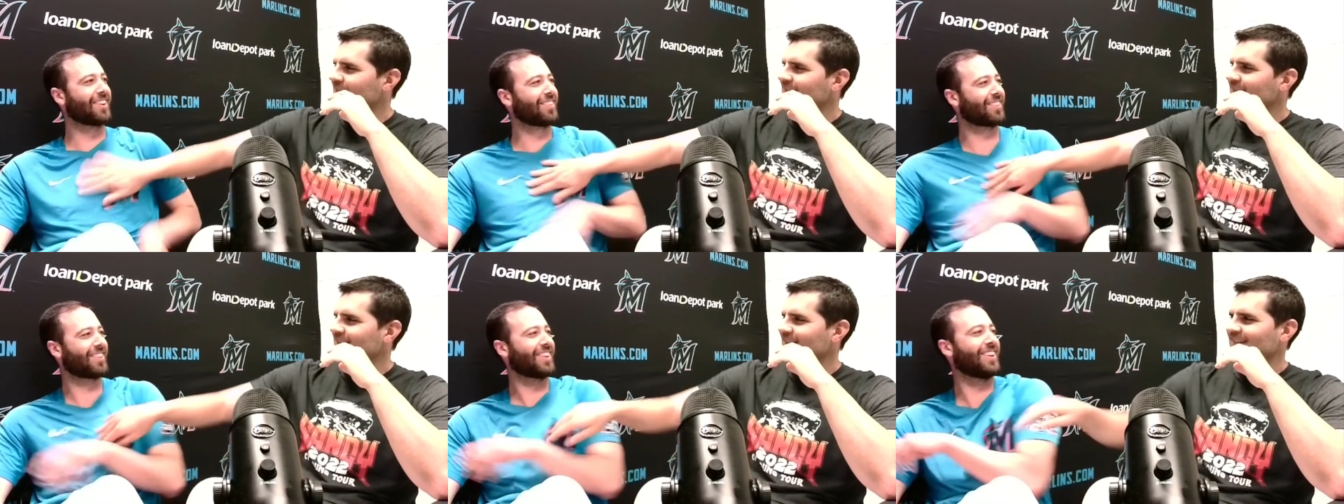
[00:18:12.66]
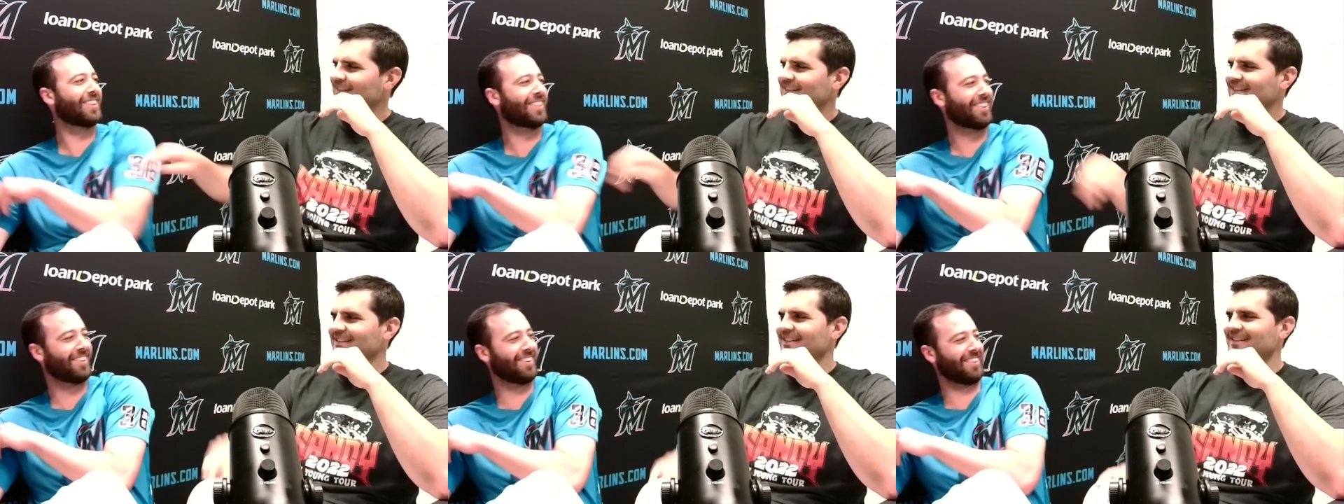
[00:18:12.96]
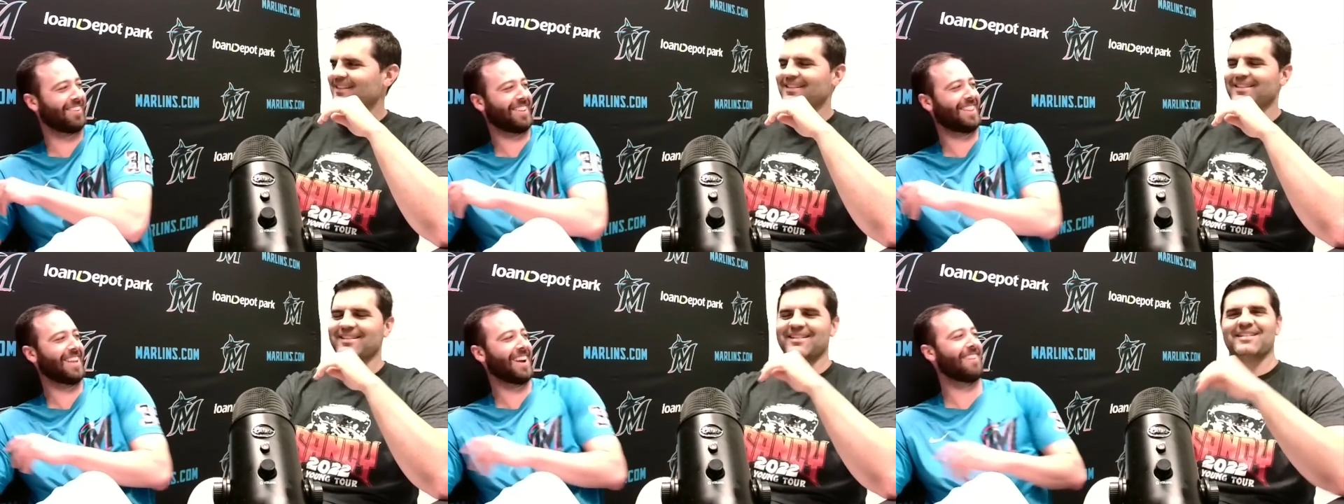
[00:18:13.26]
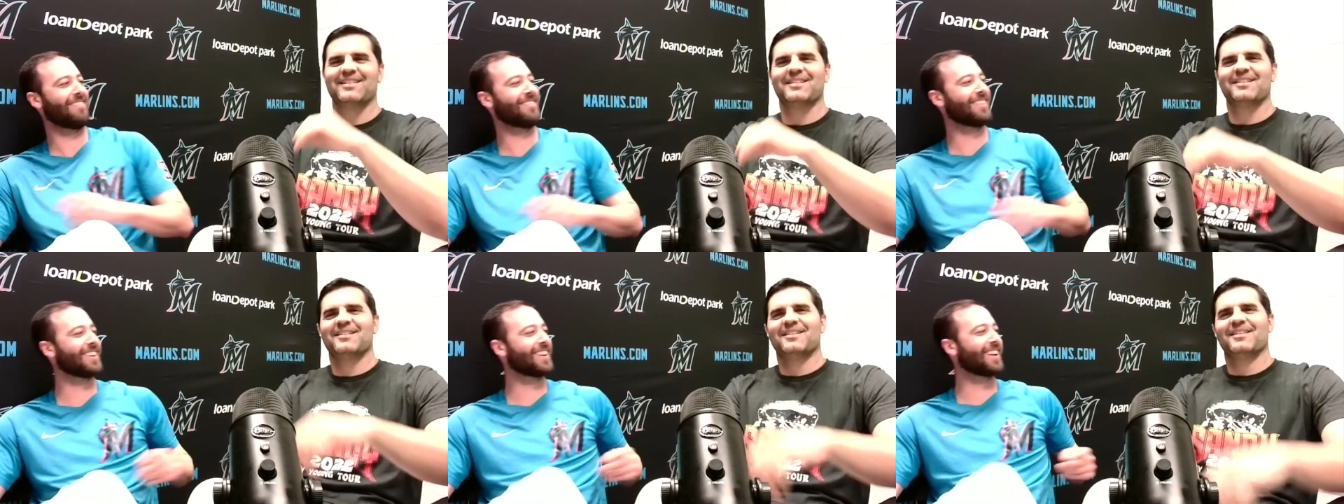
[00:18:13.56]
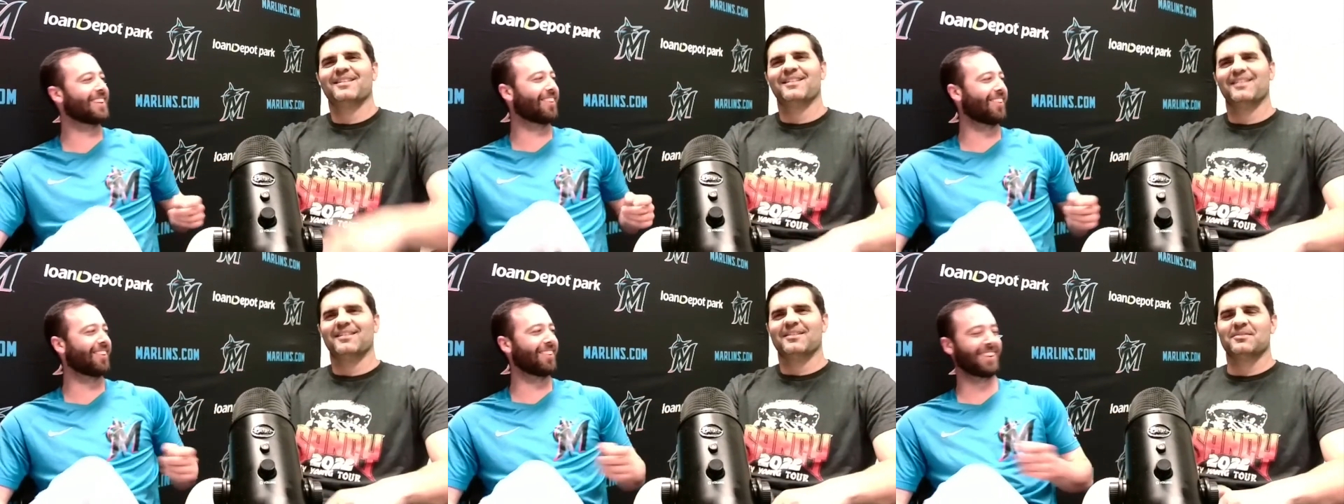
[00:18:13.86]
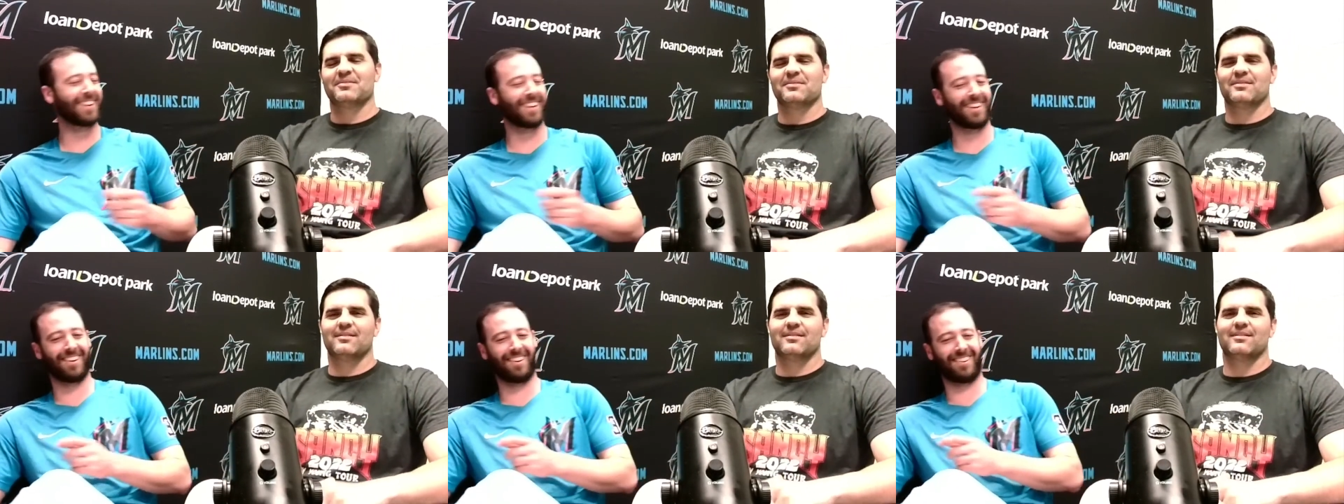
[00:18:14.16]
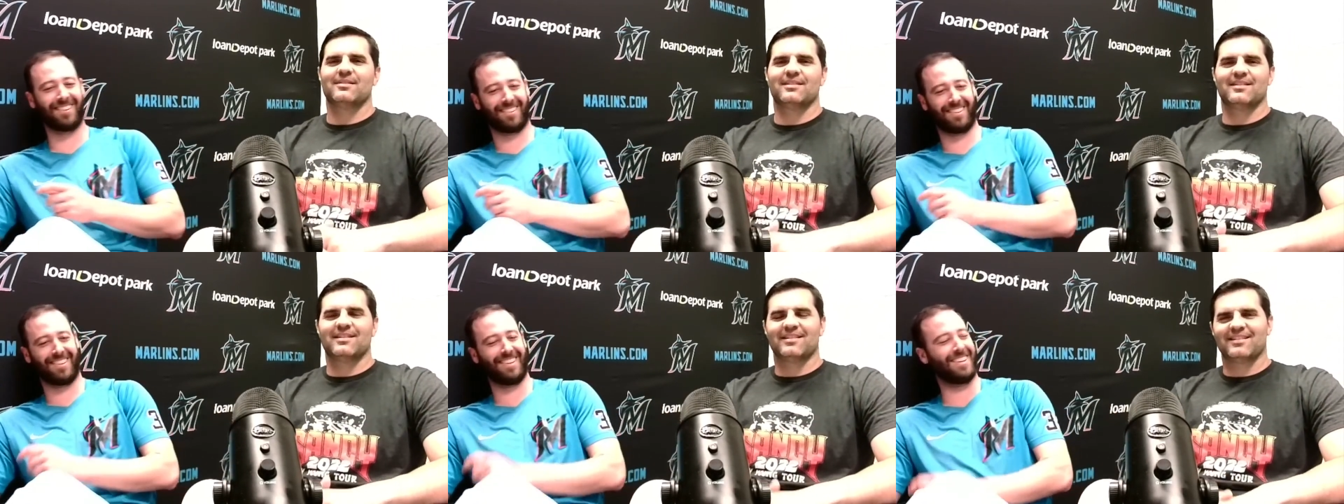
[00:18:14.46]
Speaker 1: you've only that many a whole
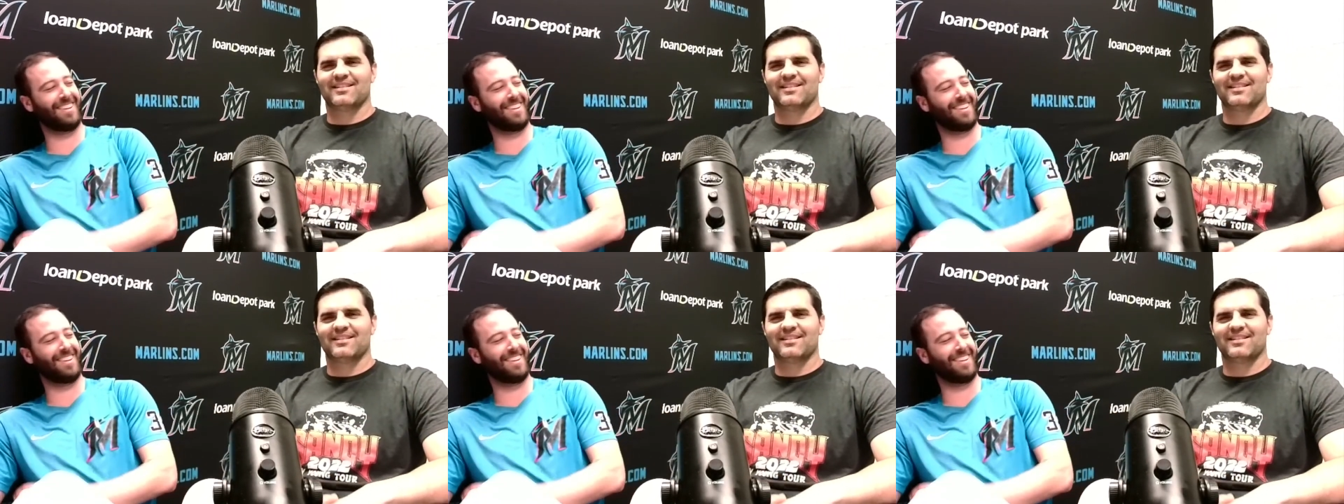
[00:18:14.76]
year.